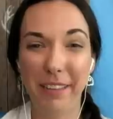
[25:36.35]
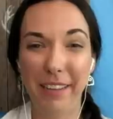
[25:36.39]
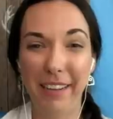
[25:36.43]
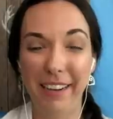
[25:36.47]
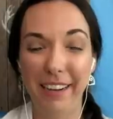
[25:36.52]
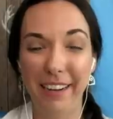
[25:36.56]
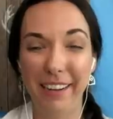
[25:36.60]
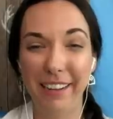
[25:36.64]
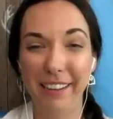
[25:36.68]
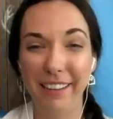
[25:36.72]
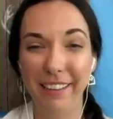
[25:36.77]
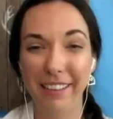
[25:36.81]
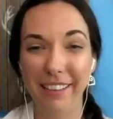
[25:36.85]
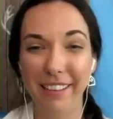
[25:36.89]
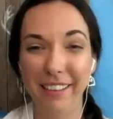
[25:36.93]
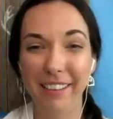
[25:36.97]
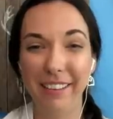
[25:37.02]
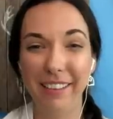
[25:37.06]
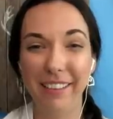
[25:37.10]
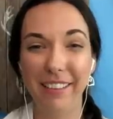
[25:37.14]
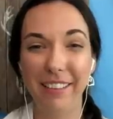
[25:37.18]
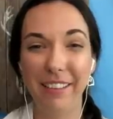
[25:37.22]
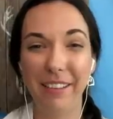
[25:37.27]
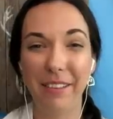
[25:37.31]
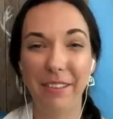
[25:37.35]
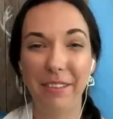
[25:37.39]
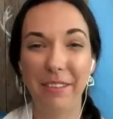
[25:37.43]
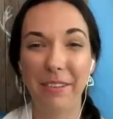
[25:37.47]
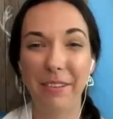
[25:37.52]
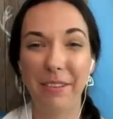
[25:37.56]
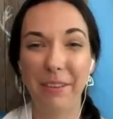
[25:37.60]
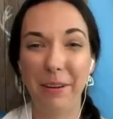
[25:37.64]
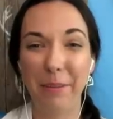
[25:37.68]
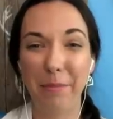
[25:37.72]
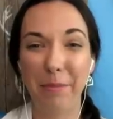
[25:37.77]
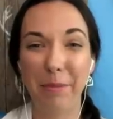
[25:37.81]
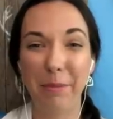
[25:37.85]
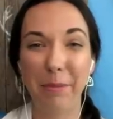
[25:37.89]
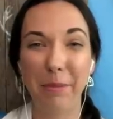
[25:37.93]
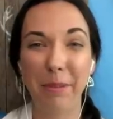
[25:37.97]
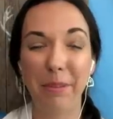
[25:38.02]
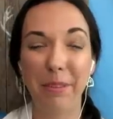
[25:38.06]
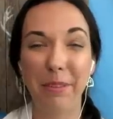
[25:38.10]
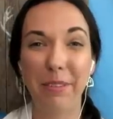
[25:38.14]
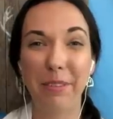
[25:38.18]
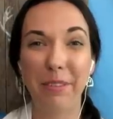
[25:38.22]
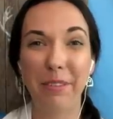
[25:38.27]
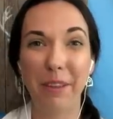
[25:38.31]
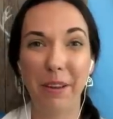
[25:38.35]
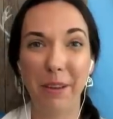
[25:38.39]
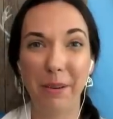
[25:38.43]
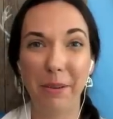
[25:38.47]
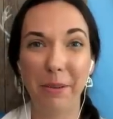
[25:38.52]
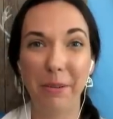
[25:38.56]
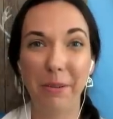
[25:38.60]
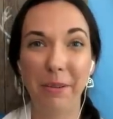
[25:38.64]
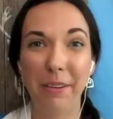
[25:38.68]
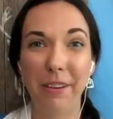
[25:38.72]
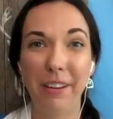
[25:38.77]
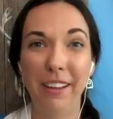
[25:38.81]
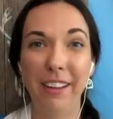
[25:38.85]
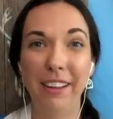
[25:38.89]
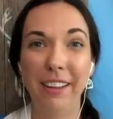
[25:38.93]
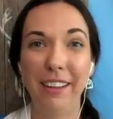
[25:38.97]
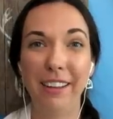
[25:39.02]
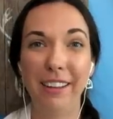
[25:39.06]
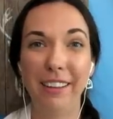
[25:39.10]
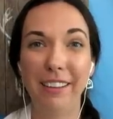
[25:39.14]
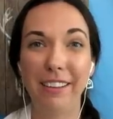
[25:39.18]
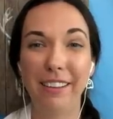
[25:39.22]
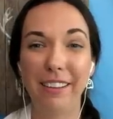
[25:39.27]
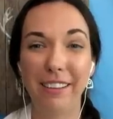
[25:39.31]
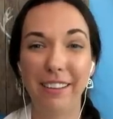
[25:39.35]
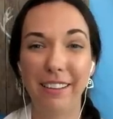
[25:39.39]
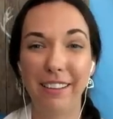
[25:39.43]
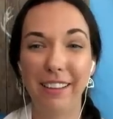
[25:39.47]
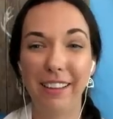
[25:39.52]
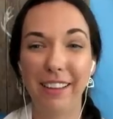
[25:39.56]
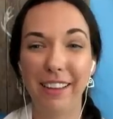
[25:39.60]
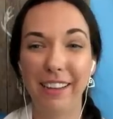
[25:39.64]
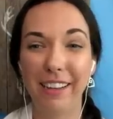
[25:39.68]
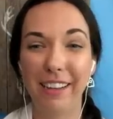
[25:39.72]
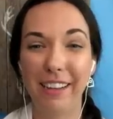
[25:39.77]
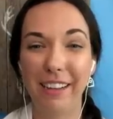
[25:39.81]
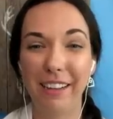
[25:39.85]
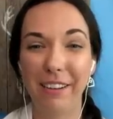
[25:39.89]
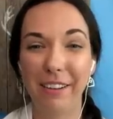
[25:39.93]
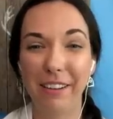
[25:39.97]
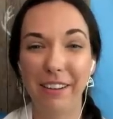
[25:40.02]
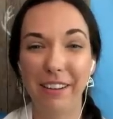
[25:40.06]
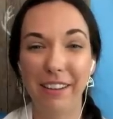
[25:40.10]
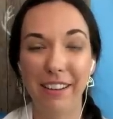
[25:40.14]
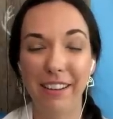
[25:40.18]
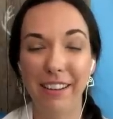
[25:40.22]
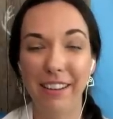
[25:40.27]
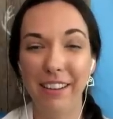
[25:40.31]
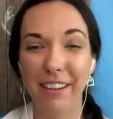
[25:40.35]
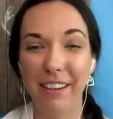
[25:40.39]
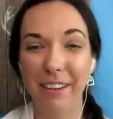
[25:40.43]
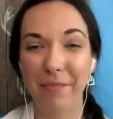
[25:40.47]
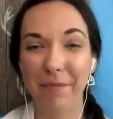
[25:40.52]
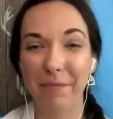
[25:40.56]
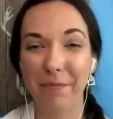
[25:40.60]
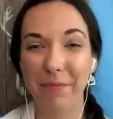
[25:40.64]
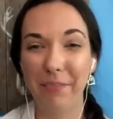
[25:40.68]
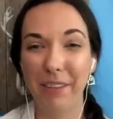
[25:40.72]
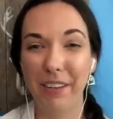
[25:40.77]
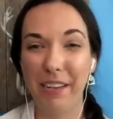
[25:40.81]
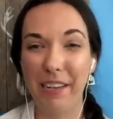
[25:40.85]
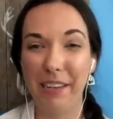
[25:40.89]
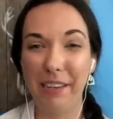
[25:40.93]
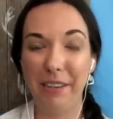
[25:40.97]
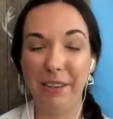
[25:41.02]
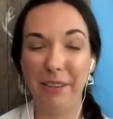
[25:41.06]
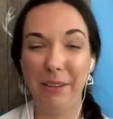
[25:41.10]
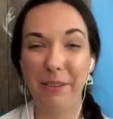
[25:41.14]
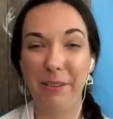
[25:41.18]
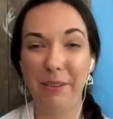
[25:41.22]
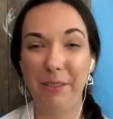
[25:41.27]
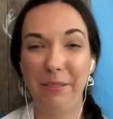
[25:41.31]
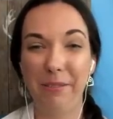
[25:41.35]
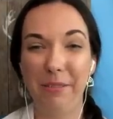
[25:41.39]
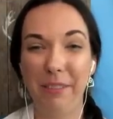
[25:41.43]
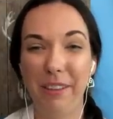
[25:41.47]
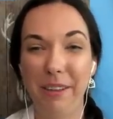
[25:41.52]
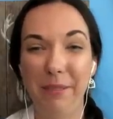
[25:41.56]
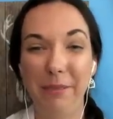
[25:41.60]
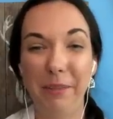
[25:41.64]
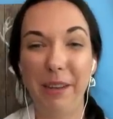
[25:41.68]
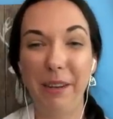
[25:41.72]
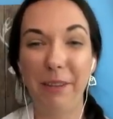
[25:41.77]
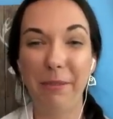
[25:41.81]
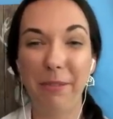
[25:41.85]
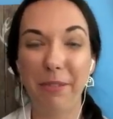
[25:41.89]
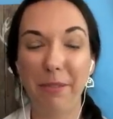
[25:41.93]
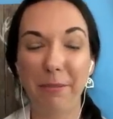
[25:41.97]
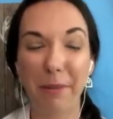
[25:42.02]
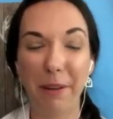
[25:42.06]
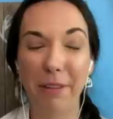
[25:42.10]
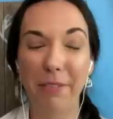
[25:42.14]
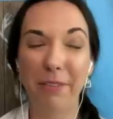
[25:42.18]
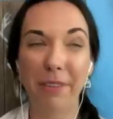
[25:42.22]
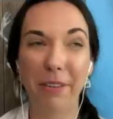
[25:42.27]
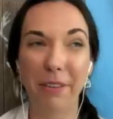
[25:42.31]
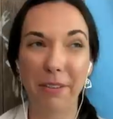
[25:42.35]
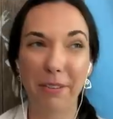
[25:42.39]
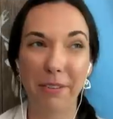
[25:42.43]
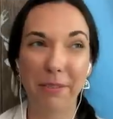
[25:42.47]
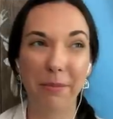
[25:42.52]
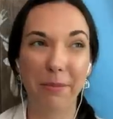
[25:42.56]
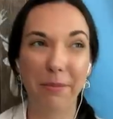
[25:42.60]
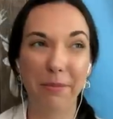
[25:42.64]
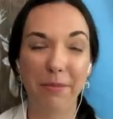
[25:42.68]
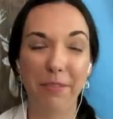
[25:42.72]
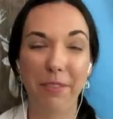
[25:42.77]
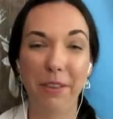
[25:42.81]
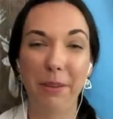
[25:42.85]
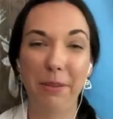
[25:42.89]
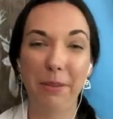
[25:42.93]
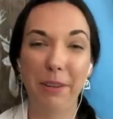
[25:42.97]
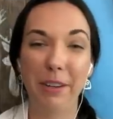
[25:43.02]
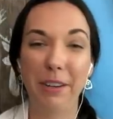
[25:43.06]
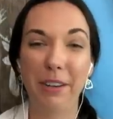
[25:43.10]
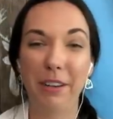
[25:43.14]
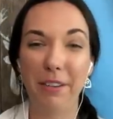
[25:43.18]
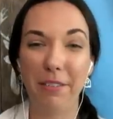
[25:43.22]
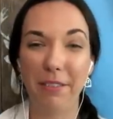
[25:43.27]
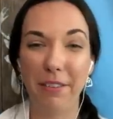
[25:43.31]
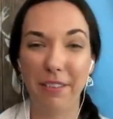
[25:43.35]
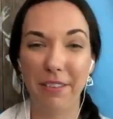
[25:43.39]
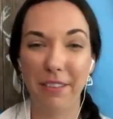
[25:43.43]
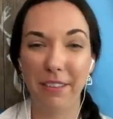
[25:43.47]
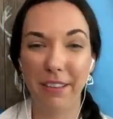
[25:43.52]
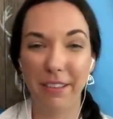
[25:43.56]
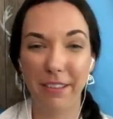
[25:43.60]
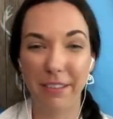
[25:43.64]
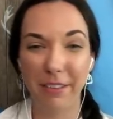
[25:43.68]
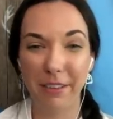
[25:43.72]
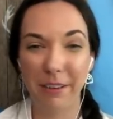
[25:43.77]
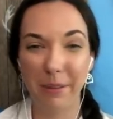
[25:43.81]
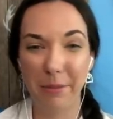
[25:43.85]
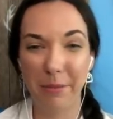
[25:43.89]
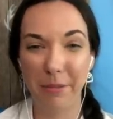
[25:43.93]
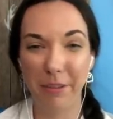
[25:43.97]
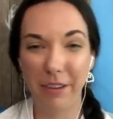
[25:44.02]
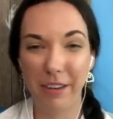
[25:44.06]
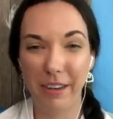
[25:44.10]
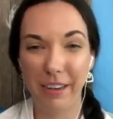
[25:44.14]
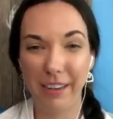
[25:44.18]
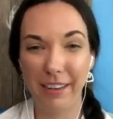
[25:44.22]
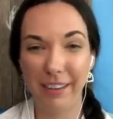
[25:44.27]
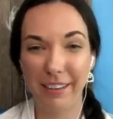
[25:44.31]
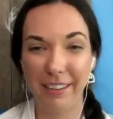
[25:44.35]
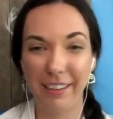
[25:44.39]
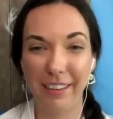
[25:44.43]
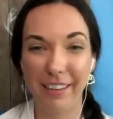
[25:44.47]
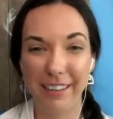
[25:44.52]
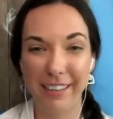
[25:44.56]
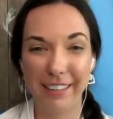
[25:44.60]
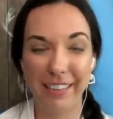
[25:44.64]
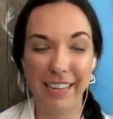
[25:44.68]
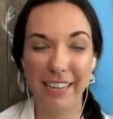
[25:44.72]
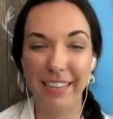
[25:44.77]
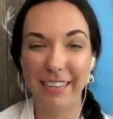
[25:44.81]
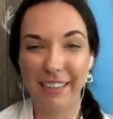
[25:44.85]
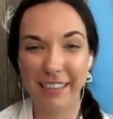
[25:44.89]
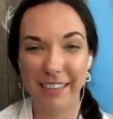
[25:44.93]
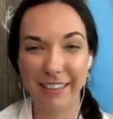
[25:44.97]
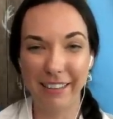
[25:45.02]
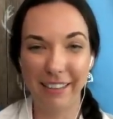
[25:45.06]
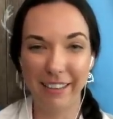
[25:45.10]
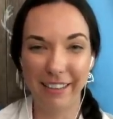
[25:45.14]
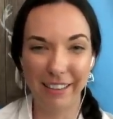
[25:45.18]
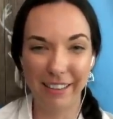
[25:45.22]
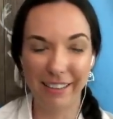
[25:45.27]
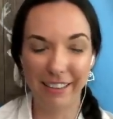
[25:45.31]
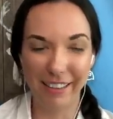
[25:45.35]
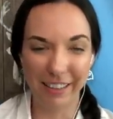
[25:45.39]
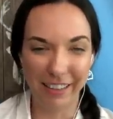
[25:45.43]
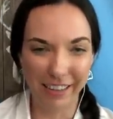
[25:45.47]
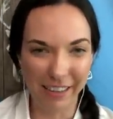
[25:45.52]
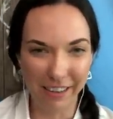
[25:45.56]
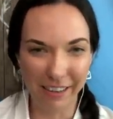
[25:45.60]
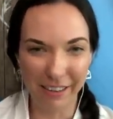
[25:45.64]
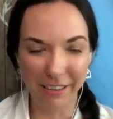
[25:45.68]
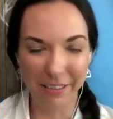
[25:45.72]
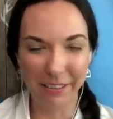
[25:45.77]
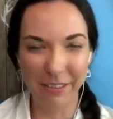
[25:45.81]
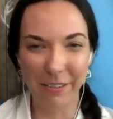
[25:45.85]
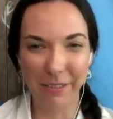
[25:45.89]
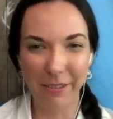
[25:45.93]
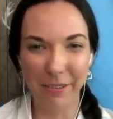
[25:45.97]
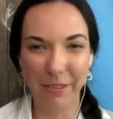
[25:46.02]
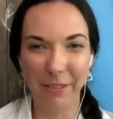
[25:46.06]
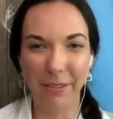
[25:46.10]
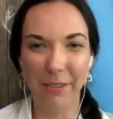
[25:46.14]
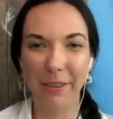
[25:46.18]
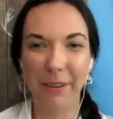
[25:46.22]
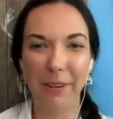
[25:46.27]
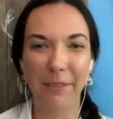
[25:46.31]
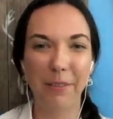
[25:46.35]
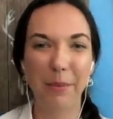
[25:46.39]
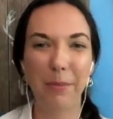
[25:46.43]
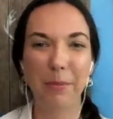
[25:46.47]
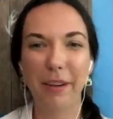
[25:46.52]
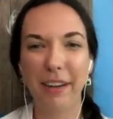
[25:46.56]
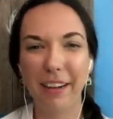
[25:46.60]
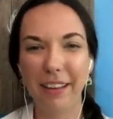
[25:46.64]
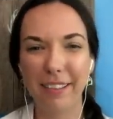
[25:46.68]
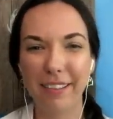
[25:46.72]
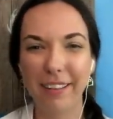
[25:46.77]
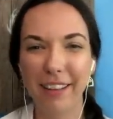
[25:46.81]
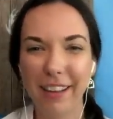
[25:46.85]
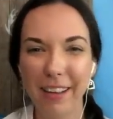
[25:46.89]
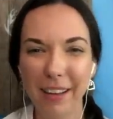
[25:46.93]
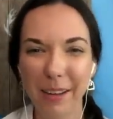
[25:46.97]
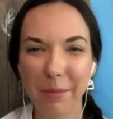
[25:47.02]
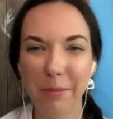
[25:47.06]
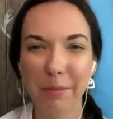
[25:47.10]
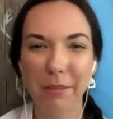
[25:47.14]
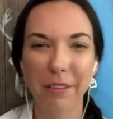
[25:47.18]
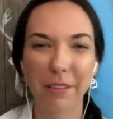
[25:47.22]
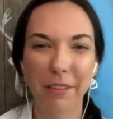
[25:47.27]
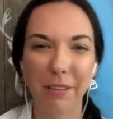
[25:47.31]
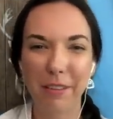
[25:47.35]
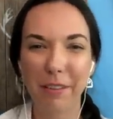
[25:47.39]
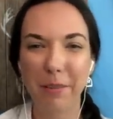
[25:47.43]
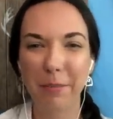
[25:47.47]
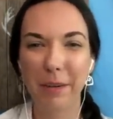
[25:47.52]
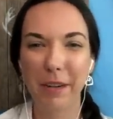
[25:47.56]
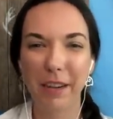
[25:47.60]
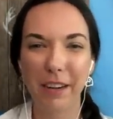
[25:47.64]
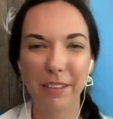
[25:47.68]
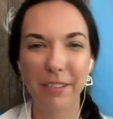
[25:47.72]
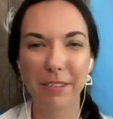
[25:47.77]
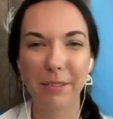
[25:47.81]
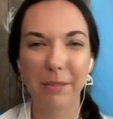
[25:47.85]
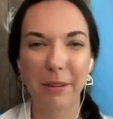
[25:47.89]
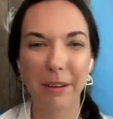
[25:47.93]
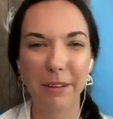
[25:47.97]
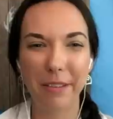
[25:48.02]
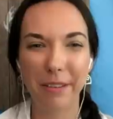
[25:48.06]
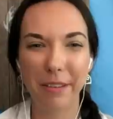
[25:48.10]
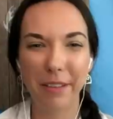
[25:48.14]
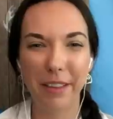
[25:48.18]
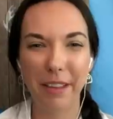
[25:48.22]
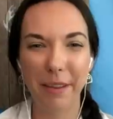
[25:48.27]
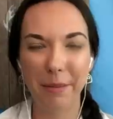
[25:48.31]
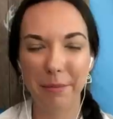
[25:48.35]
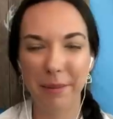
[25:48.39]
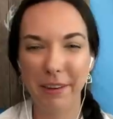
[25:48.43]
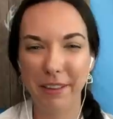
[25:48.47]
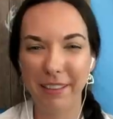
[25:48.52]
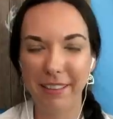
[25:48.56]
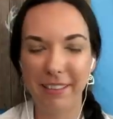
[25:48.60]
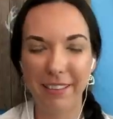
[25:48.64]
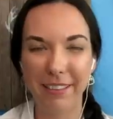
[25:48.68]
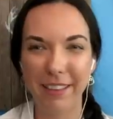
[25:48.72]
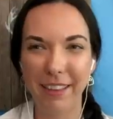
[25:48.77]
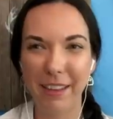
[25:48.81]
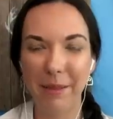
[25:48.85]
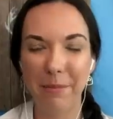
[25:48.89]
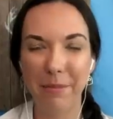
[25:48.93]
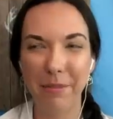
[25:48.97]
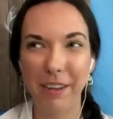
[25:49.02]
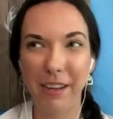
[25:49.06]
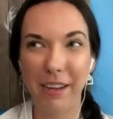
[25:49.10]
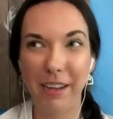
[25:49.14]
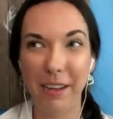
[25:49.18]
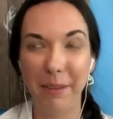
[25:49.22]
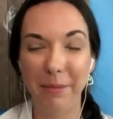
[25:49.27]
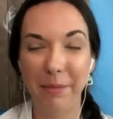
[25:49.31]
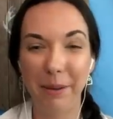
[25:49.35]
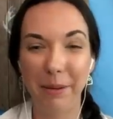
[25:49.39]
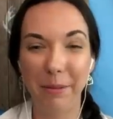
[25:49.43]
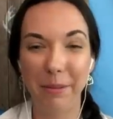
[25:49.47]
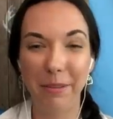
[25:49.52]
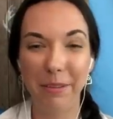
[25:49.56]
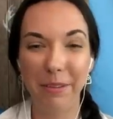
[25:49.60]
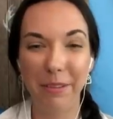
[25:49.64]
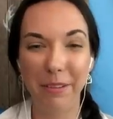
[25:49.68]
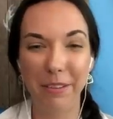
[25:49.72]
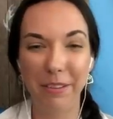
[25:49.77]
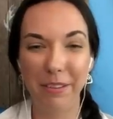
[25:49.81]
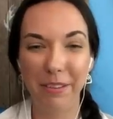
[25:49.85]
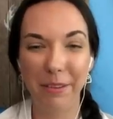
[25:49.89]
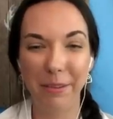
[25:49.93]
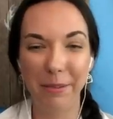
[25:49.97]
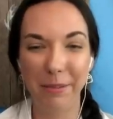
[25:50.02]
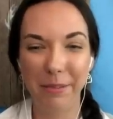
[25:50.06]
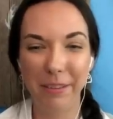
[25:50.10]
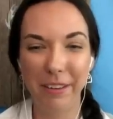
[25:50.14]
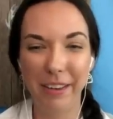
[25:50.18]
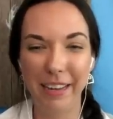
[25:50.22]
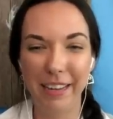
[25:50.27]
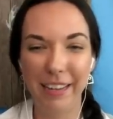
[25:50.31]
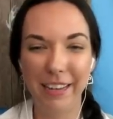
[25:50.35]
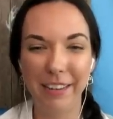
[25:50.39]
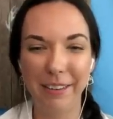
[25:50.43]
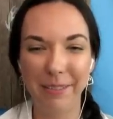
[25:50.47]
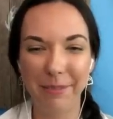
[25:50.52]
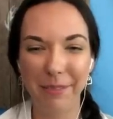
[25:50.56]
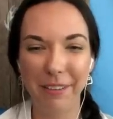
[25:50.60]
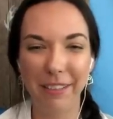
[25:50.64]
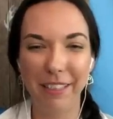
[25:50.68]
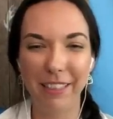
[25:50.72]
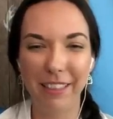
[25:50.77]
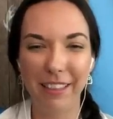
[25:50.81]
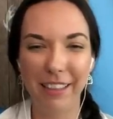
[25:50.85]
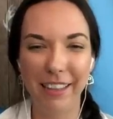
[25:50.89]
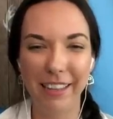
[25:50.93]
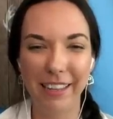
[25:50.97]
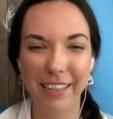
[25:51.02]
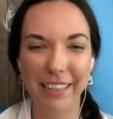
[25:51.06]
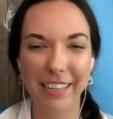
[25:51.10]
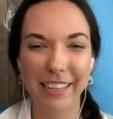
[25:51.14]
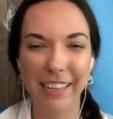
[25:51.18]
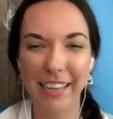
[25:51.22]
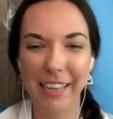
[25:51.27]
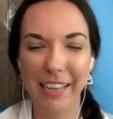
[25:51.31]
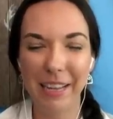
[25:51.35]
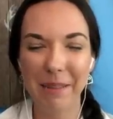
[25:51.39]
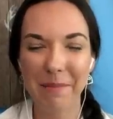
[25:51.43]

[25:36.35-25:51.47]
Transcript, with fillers: Like the script was so good. Like I I know I mean it was my first viewing obviously, so I'm trying to like take in the characters, learn everybody's names, learn their backstories, all that, but at the same time I was just so taken with like